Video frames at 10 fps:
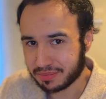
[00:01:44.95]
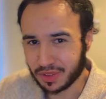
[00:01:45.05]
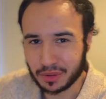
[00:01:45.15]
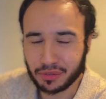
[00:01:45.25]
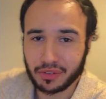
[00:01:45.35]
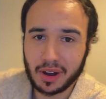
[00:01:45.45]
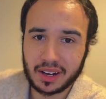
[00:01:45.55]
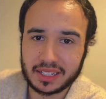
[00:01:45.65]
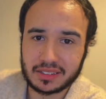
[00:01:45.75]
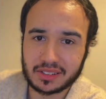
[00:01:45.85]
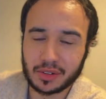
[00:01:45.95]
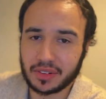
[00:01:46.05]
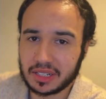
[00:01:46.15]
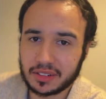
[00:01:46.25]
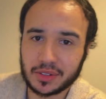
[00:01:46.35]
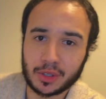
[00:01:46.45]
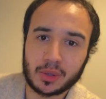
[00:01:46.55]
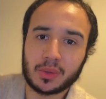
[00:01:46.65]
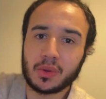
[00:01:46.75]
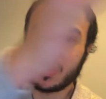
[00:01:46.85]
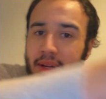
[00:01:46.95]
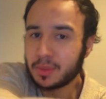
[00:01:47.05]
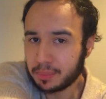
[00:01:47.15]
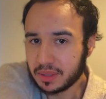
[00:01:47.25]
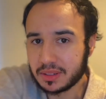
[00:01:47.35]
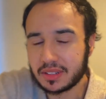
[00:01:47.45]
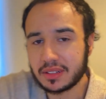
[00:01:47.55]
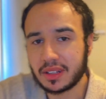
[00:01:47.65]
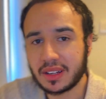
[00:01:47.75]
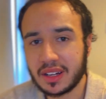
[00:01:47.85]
the far east of Asia all the way up until